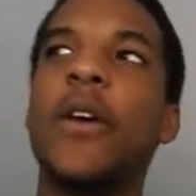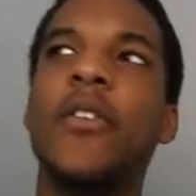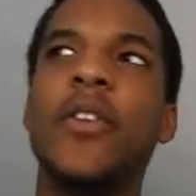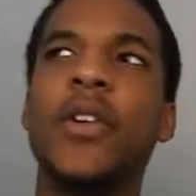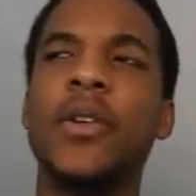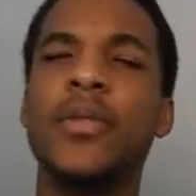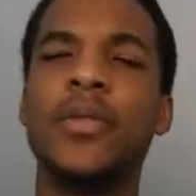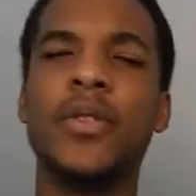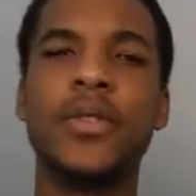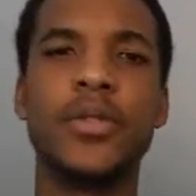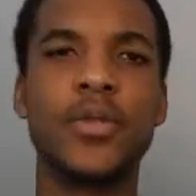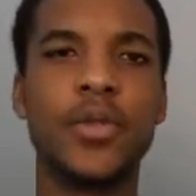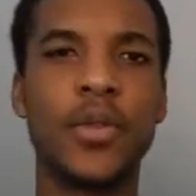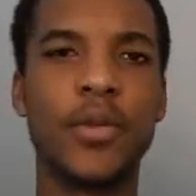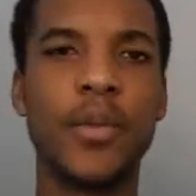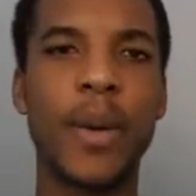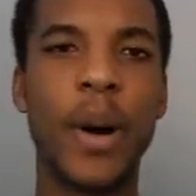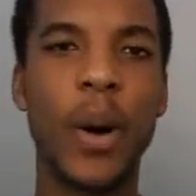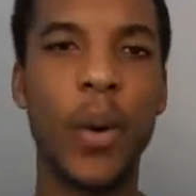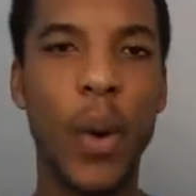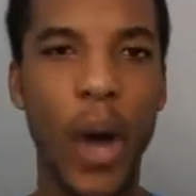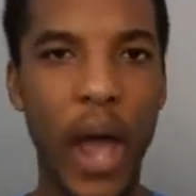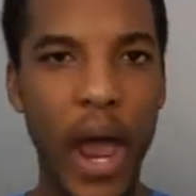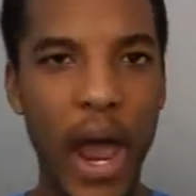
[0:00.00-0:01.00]
I really want to talk
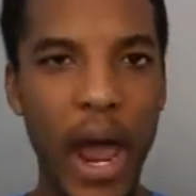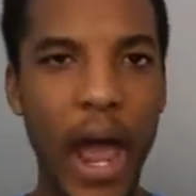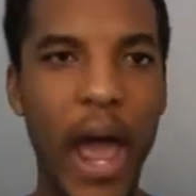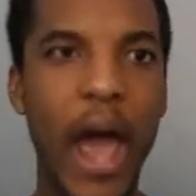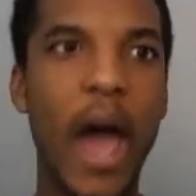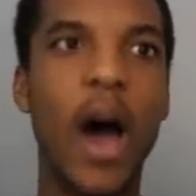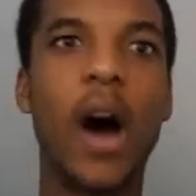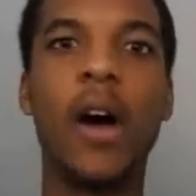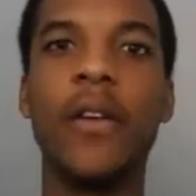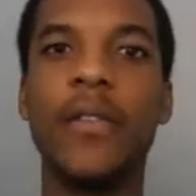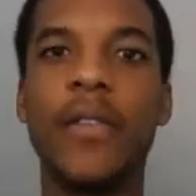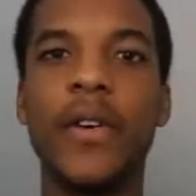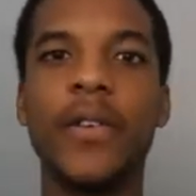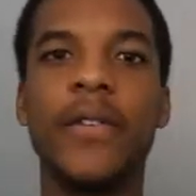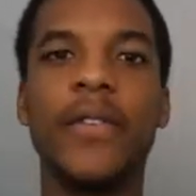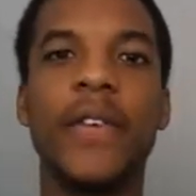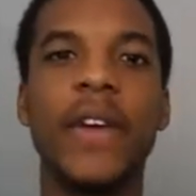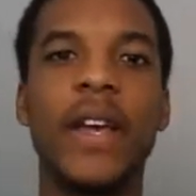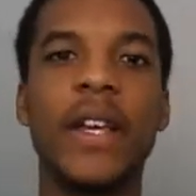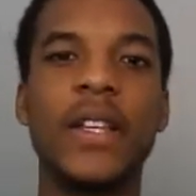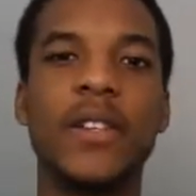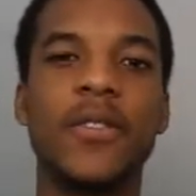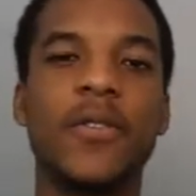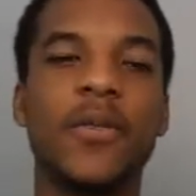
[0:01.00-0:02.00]
about other
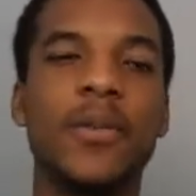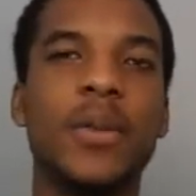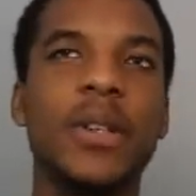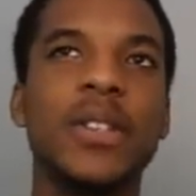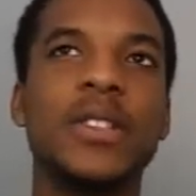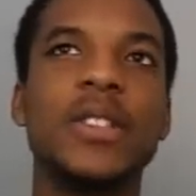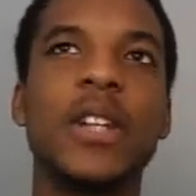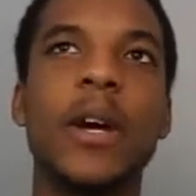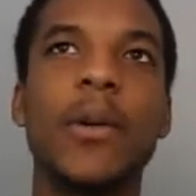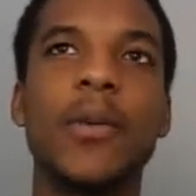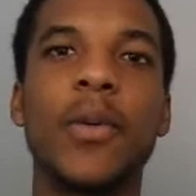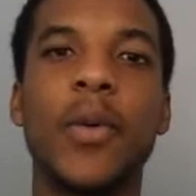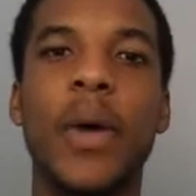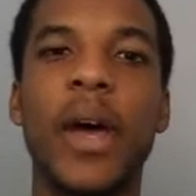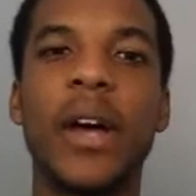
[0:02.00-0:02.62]
things from this chapter.